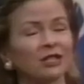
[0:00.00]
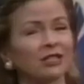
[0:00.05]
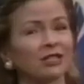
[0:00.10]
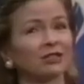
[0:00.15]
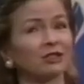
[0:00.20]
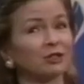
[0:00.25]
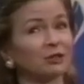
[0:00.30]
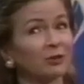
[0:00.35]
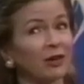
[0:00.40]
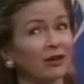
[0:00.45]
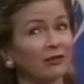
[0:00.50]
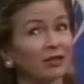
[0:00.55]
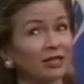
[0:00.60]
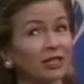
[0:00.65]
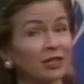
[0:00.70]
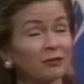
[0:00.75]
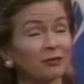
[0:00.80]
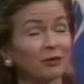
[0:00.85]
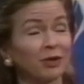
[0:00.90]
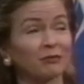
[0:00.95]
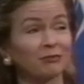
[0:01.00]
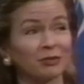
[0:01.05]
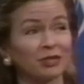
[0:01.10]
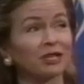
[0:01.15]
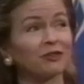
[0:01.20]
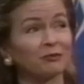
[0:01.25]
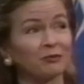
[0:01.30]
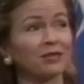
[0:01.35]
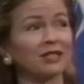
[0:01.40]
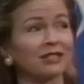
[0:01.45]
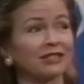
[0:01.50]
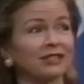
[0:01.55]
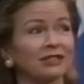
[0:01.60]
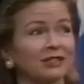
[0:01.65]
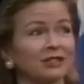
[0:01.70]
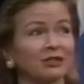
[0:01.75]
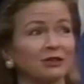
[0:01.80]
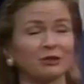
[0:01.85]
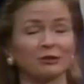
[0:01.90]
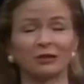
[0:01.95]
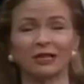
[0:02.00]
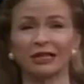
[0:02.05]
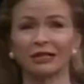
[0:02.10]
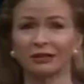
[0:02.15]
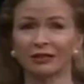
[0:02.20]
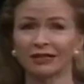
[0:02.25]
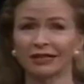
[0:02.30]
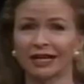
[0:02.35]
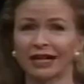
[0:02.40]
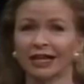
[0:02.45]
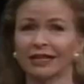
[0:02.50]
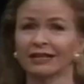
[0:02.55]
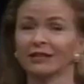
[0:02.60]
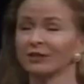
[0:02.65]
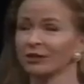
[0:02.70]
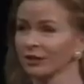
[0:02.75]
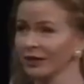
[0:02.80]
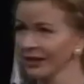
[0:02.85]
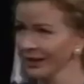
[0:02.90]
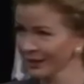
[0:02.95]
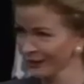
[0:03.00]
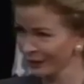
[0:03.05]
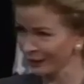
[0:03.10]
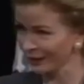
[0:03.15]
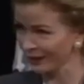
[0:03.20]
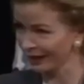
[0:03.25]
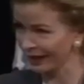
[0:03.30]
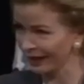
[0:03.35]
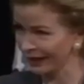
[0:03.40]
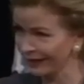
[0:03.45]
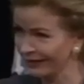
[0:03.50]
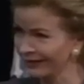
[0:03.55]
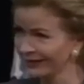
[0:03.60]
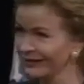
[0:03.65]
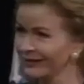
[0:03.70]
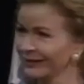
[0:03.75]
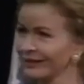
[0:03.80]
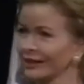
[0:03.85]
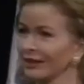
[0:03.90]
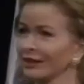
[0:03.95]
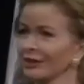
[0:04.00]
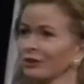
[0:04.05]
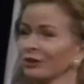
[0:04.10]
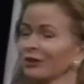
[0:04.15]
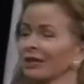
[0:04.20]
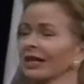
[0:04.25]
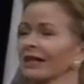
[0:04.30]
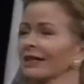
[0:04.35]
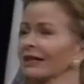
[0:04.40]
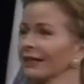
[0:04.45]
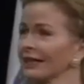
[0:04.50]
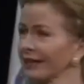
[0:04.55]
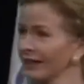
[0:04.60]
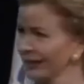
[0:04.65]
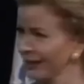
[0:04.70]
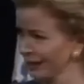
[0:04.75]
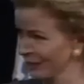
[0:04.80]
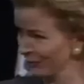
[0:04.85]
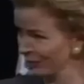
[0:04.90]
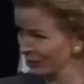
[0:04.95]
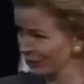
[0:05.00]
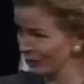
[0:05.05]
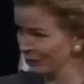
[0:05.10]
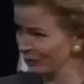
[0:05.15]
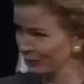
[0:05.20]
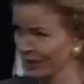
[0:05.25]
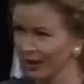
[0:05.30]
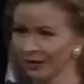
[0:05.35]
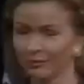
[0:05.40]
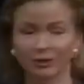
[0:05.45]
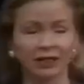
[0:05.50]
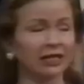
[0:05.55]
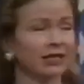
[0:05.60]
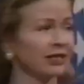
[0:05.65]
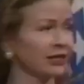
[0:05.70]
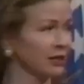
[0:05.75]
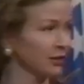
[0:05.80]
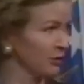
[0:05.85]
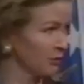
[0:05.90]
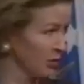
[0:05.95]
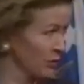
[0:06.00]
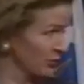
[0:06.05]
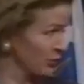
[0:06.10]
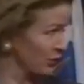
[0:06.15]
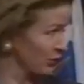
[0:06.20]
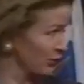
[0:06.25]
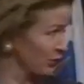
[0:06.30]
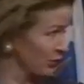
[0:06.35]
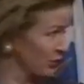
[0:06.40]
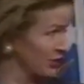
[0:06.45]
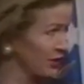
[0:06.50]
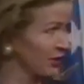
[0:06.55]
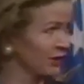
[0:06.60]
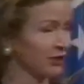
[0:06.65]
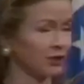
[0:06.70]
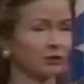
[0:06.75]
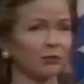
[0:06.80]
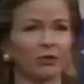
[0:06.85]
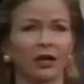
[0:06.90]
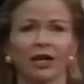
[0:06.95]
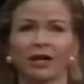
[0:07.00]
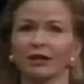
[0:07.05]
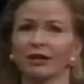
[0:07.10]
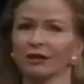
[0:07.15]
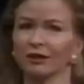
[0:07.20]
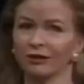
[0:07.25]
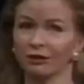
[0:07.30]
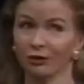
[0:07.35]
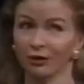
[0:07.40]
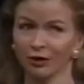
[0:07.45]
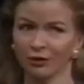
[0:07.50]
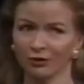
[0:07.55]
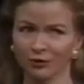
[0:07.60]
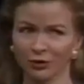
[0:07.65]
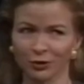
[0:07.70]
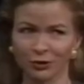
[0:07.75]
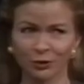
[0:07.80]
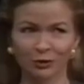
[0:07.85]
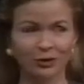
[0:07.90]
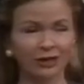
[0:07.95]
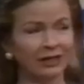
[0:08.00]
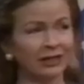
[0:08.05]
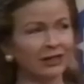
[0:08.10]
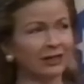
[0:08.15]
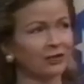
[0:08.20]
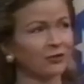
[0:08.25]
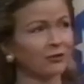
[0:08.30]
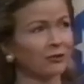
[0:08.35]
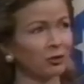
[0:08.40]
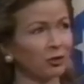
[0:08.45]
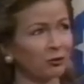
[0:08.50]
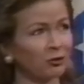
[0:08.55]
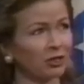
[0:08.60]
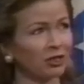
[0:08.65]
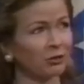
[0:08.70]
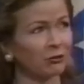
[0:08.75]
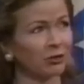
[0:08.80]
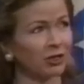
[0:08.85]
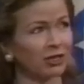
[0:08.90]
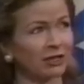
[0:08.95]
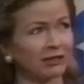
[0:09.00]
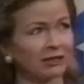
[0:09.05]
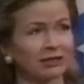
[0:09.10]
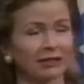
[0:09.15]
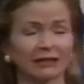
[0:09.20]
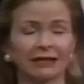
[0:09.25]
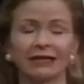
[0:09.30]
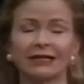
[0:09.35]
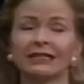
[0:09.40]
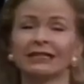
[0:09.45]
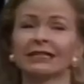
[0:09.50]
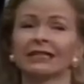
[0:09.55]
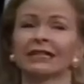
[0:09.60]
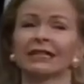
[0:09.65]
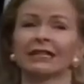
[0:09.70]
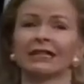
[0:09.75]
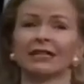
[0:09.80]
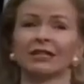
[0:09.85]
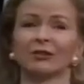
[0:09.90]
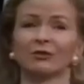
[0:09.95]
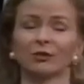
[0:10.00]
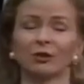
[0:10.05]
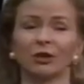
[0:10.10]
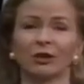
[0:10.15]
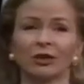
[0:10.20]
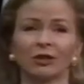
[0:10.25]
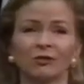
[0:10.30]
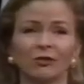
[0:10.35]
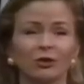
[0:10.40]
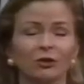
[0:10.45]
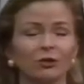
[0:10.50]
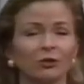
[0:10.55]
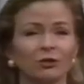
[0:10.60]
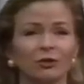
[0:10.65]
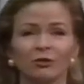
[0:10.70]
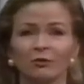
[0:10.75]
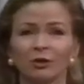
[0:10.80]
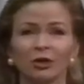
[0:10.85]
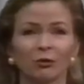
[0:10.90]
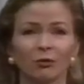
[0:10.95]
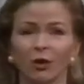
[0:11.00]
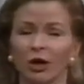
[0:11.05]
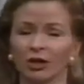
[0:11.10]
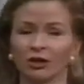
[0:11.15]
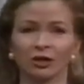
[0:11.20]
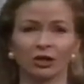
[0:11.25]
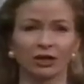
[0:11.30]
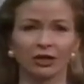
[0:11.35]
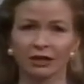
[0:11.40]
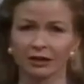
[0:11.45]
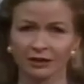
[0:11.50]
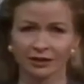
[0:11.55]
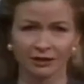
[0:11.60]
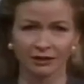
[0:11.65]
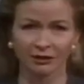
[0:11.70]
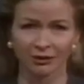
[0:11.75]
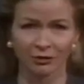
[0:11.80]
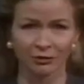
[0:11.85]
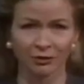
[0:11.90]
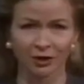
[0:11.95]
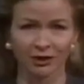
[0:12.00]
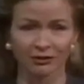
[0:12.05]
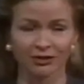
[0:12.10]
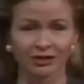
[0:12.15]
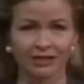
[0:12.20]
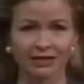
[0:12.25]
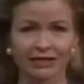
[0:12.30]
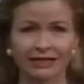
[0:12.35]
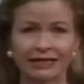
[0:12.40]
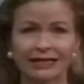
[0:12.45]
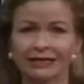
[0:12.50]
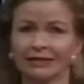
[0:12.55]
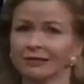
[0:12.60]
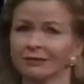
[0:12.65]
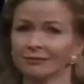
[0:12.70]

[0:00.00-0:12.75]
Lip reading: still do have a little bit of business to do here, and that is to thank Senator Kennedy and Mr. Romney and the members of our citizen panel and all of you for being with us tonight, and for all of you who have been watching and listening throughout the state.